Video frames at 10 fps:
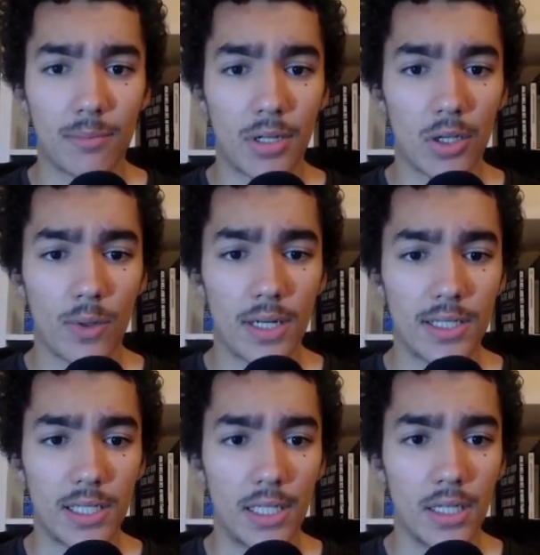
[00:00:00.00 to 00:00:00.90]
some
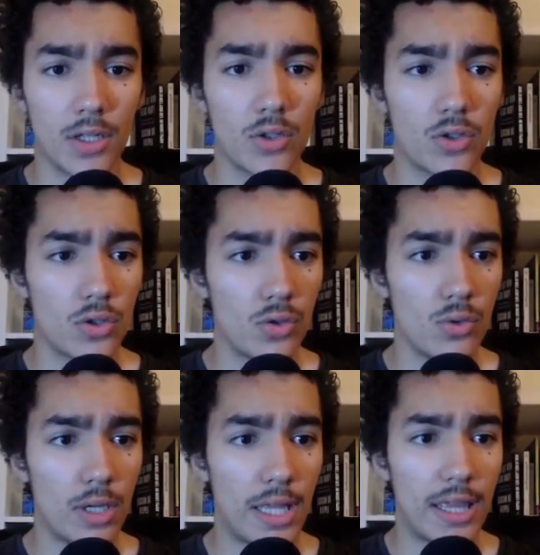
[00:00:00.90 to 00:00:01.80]
liquidity
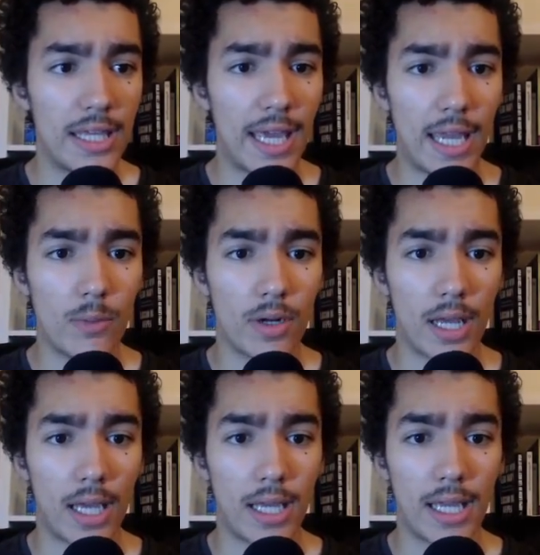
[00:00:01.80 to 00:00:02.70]
to the
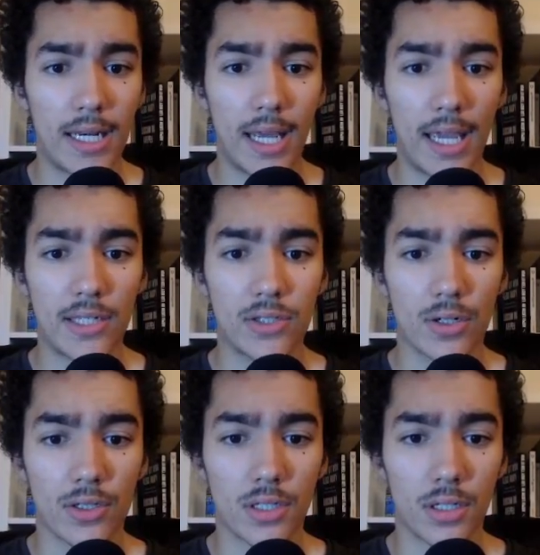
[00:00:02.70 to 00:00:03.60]
A1A in a
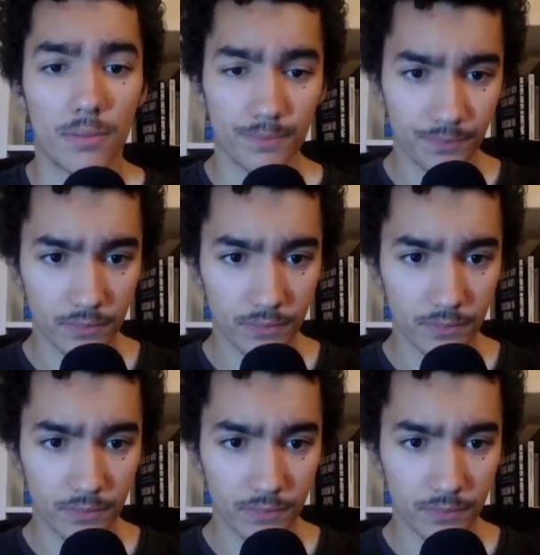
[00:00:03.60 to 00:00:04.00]
certain